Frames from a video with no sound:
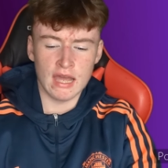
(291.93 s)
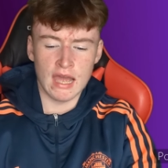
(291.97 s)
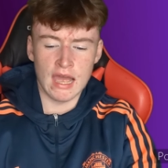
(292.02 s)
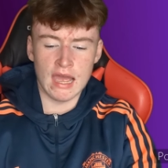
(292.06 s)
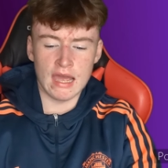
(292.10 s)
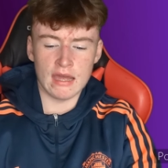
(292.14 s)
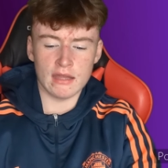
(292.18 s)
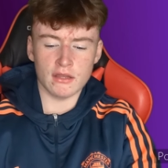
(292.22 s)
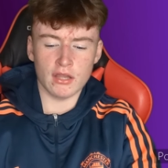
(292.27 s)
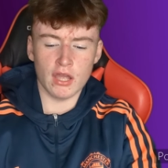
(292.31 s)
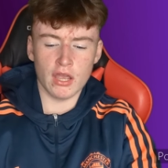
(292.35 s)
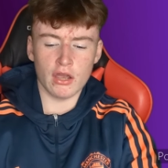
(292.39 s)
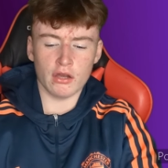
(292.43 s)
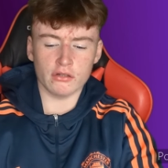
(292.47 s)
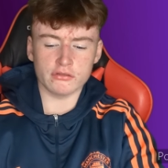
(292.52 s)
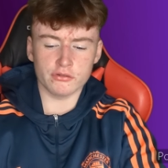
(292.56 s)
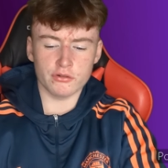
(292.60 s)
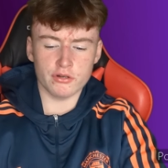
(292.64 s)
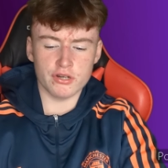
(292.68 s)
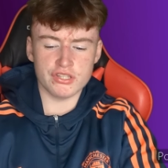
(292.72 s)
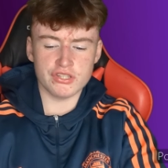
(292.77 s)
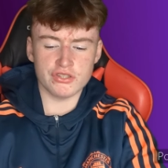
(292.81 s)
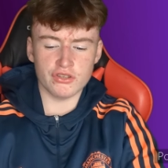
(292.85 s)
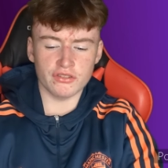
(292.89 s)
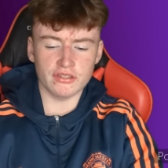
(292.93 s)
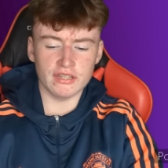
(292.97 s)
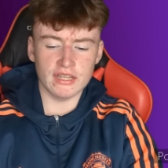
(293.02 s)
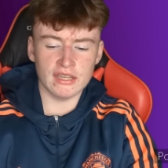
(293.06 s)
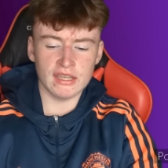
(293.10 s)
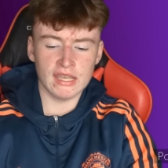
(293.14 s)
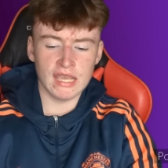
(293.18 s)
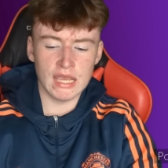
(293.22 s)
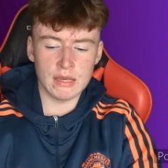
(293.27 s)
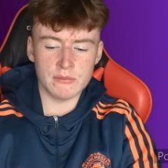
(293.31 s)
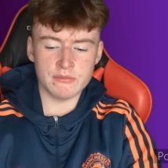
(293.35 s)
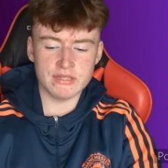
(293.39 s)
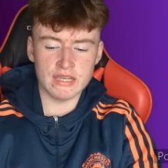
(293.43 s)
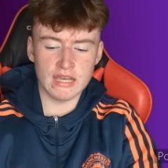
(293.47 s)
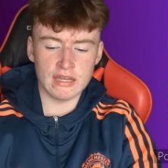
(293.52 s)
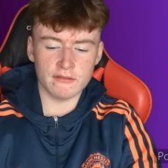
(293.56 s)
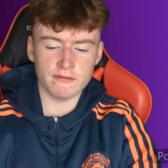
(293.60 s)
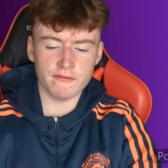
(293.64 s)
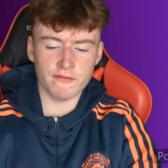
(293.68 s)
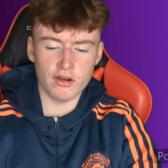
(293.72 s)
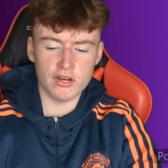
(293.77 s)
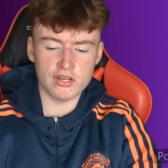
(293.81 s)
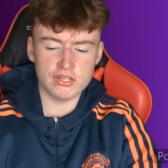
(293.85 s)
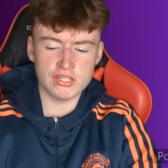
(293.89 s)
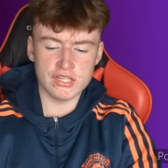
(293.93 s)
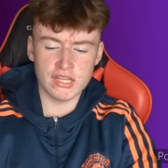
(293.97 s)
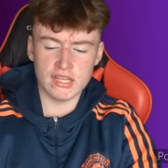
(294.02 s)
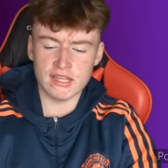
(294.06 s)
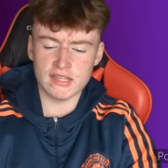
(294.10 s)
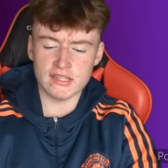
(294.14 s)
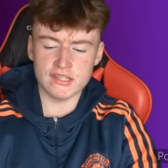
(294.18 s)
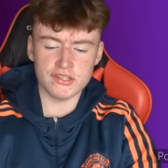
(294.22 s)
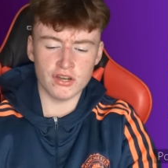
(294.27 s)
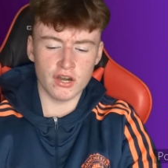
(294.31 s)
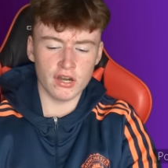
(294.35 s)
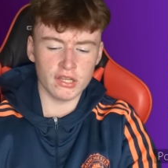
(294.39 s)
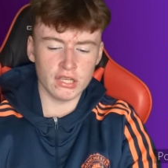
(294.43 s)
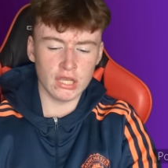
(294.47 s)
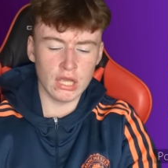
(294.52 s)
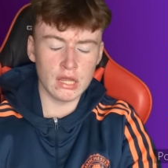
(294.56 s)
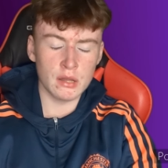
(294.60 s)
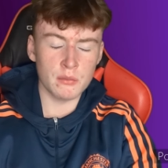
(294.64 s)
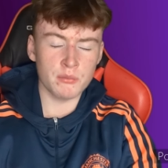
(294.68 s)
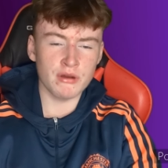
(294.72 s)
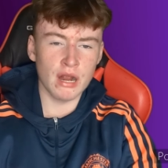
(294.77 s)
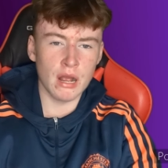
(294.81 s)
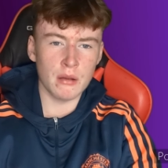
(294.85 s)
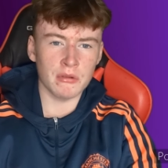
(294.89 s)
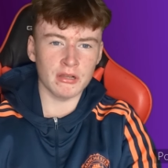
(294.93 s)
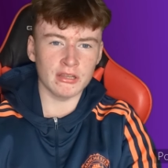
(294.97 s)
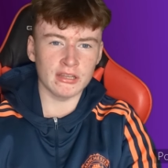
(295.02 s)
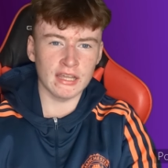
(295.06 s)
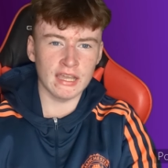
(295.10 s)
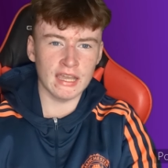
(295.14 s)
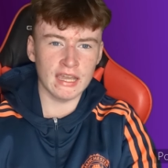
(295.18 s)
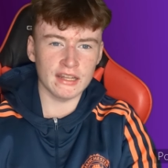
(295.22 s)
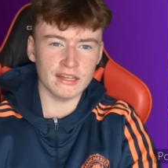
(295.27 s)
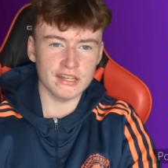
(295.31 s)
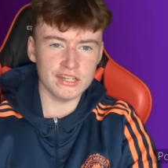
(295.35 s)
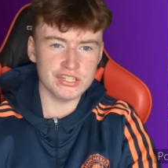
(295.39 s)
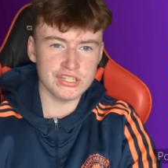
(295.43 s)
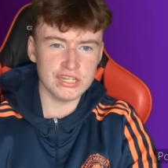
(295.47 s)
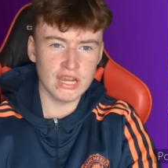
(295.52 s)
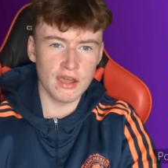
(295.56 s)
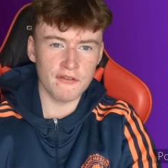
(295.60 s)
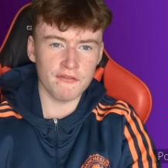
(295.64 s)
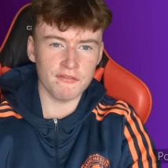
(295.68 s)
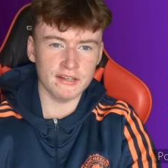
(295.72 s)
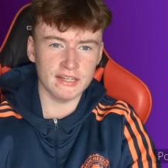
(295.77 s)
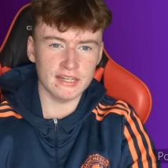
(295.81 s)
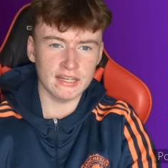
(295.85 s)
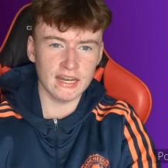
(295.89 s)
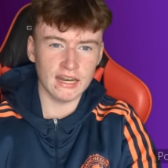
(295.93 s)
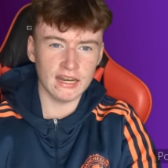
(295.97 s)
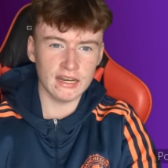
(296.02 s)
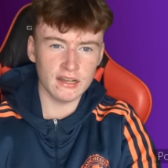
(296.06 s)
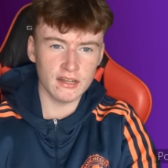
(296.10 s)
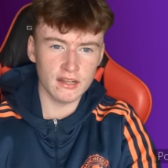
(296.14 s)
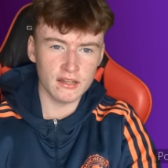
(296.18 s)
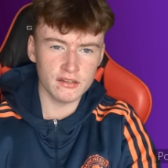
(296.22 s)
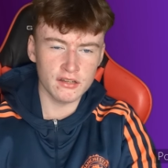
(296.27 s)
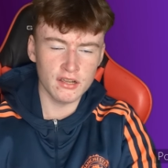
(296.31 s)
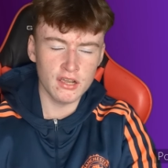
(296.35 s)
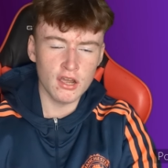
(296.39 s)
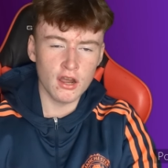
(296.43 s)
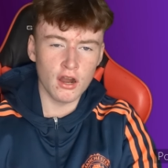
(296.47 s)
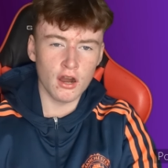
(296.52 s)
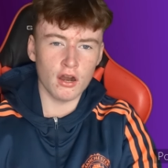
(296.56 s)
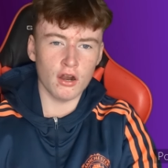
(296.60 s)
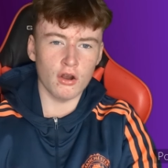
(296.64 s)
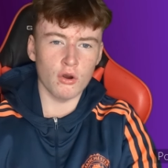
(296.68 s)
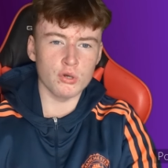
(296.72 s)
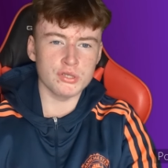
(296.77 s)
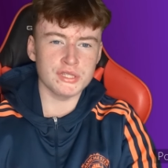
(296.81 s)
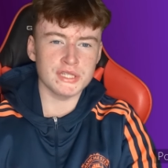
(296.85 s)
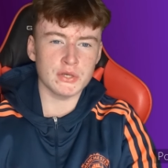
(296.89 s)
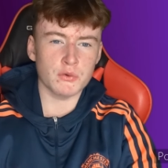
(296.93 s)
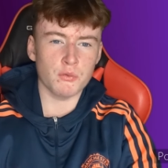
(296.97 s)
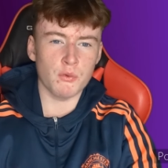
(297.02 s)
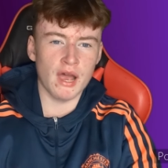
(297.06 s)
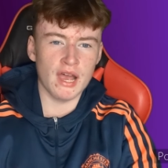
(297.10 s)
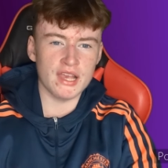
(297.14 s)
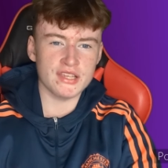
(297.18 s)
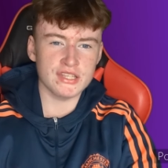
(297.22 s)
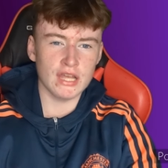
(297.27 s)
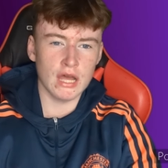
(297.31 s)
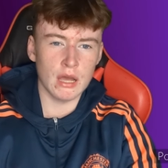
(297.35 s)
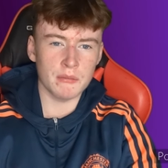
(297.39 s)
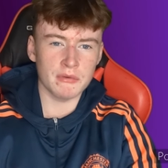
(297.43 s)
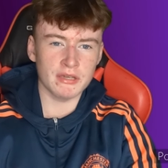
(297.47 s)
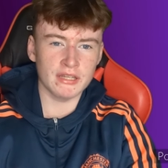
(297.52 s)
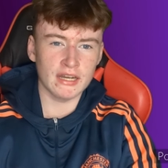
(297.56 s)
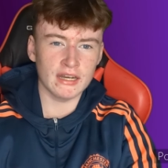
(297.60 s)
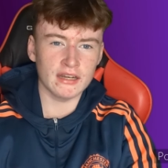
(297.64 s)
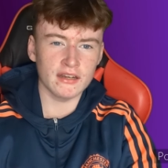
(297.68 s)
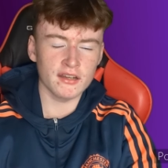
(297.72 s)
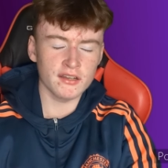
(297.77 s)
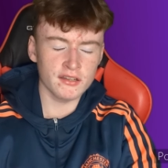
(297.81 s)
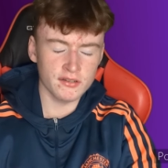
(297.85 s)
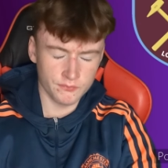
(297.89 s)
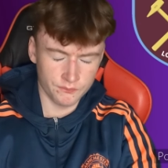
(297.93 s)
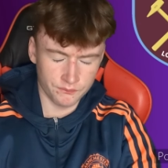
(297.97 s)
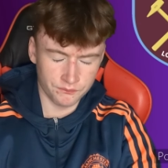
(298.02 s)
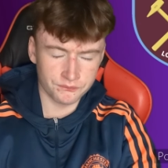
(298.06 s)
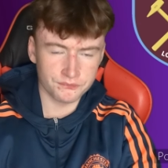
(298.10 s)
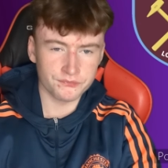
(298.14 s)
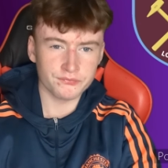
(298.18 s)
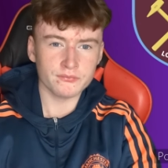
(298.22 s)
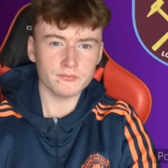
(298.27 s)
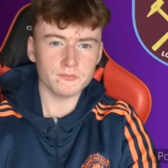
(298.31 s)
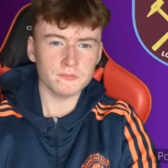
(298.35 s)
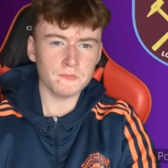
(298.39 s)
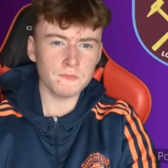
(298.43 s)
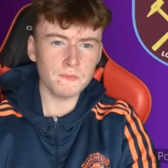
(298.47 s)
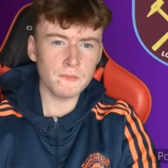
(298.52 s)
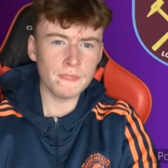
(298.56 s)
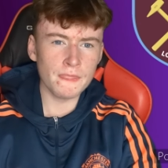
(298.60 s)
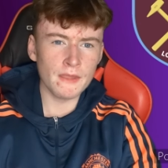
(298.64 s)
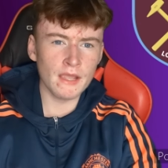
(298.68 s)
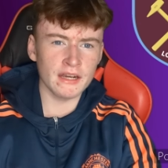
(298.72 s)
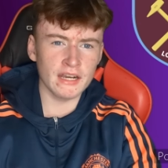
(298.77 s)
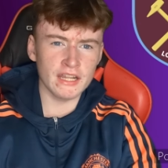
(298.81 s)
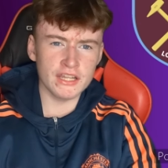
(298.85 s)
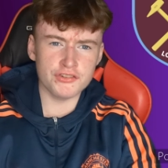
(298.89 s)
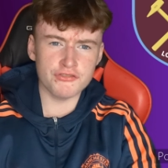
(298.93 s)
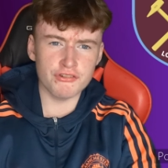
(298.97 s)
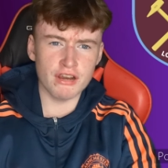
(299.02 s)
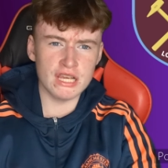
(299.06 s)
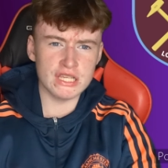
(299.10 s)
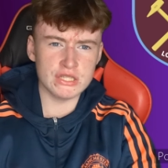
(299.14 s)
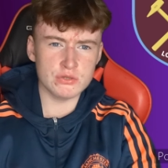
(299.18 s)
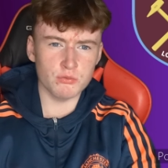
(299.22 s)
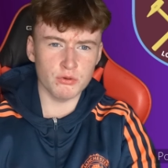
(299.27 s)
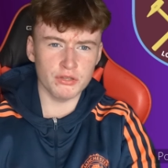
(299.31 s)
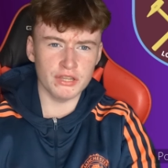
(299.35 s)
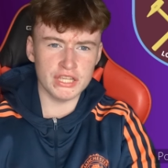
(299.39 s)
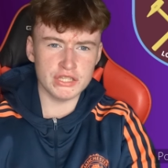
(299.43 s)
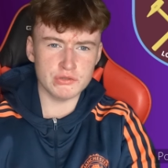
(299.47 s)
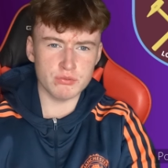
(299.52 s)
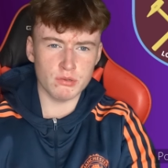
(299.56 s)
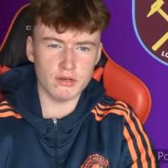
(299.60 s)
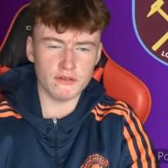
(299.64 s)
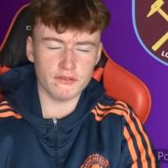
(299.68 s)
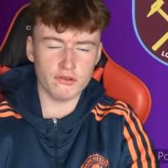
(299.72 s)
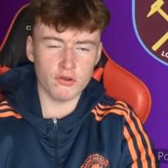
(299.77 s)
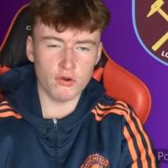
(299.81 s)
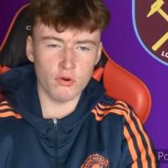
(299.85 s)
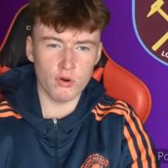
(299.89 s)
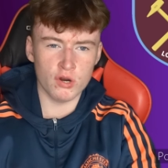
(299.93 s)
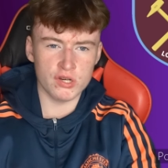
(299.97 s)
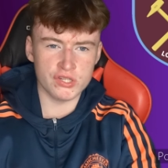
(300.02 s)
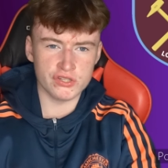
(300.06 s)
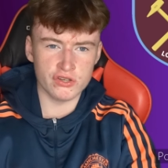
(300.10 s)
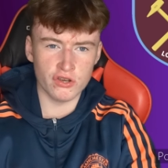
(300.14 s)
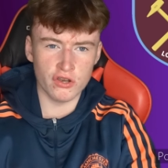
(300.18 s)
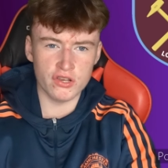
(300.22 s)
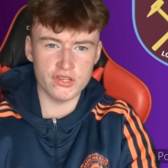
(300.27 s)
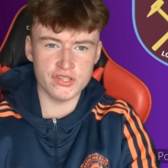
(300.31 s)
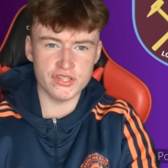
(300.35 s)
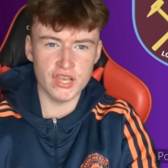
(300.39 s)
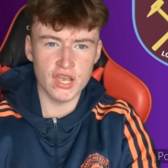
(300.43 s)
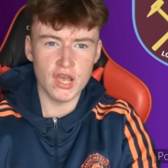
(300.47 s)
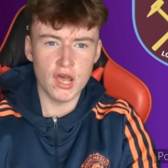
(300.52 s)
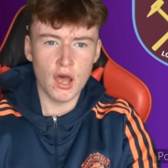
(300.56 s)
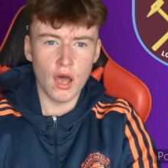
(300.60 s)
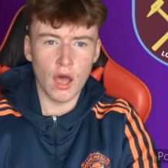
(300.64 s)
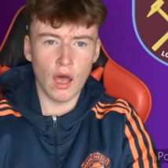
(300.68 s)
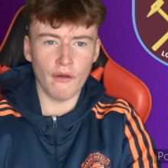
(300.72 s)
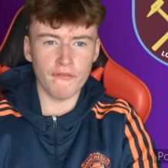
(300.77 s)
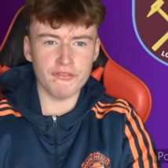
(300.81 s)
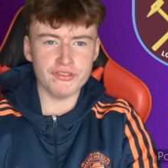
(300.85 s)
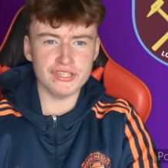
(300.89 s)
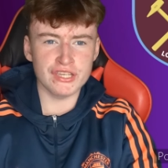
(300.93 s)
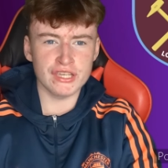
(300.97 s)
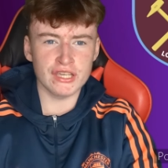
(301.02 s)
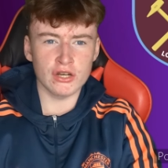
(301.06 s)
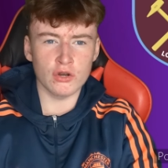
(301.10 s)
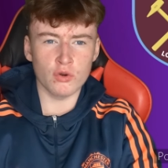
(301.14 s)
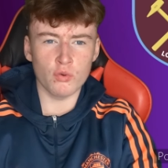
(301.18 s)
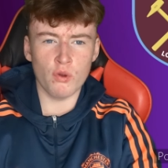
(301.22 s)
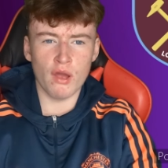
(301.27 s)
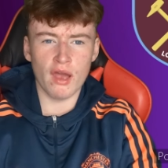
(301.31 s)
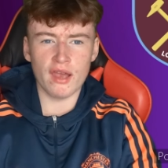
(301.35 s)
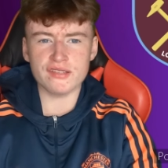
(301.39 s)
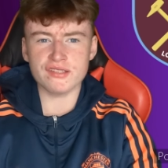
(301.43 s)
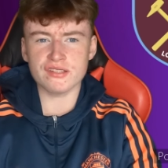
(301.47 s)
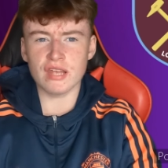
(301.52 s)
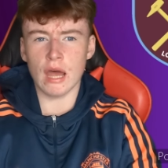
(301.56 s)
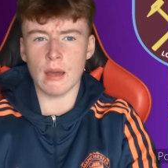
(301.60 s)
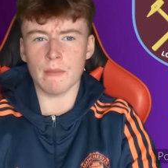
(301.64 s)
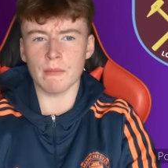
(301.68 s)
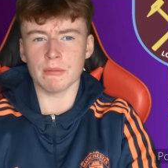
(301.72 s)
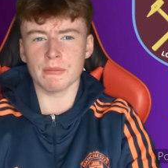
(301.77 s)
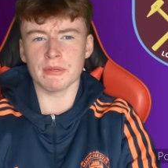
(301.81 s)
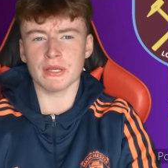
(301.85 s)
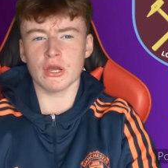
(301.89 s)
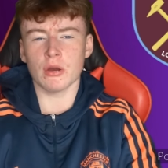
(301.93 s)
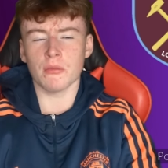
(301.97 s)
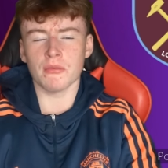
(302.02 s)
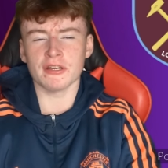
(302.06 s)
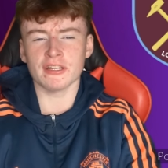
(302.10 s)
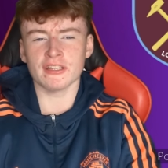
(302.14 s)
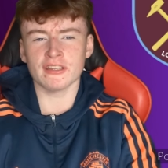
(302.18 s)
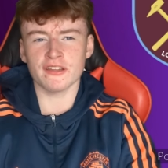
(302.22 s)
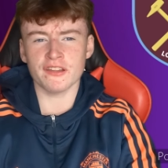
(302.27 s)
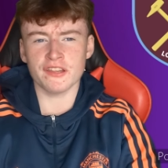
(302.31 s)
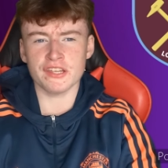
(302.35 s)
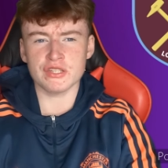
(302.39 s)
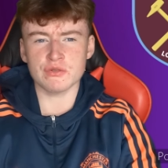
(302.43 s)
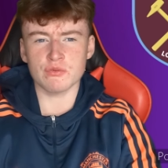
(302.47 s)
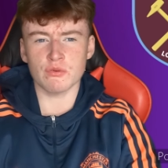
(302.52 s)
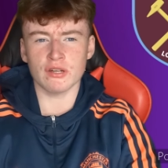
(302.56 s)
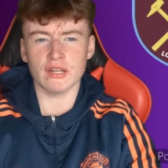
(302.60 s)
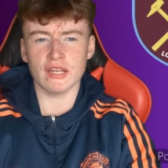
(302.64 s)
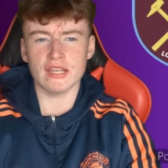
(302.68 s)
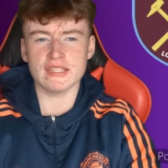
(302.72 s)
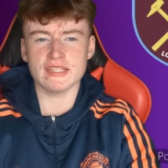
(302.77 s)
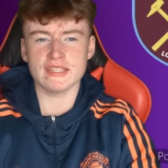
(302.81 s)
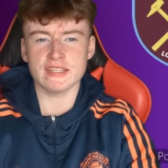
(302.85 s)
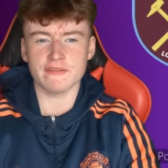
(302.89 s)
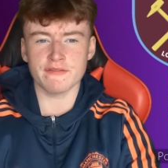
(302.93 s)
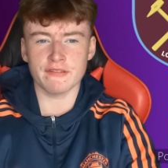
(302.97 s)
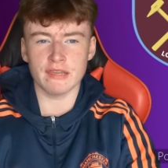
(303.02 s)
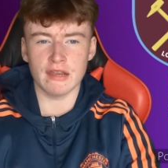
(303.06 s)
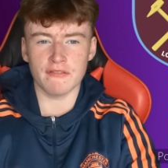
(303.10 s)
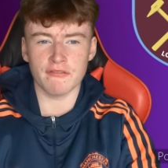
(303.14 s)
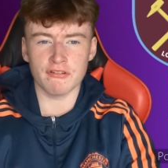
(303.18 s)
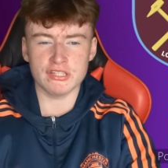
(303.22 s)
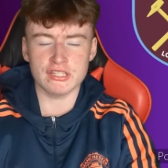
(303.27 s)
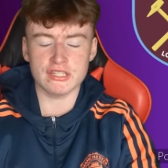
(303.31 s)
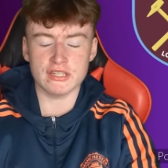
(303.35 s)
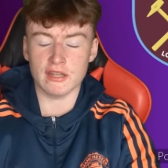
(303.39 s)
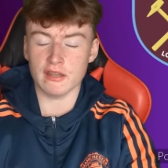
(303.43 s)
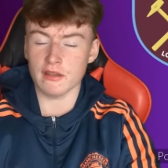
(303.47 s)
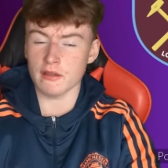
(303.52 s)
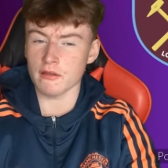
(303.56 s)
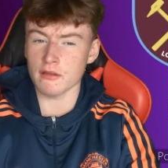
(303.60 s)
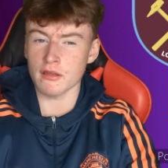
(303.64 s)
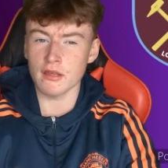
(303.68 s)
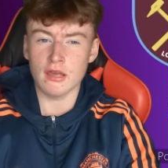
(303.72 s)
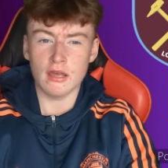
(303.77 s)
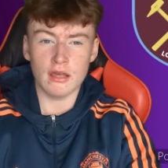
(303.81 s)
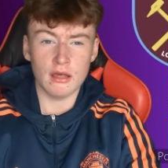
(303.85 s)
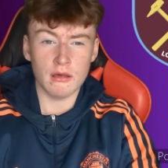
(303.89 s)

Uh, now on to our Sunday games then. Firstly, starting out at Bramall Lane as Sheffield United are hosting West Ham United. An interesting one, this one, of course, because obviously, you know, West Ham will be coming into this one as the favourites, the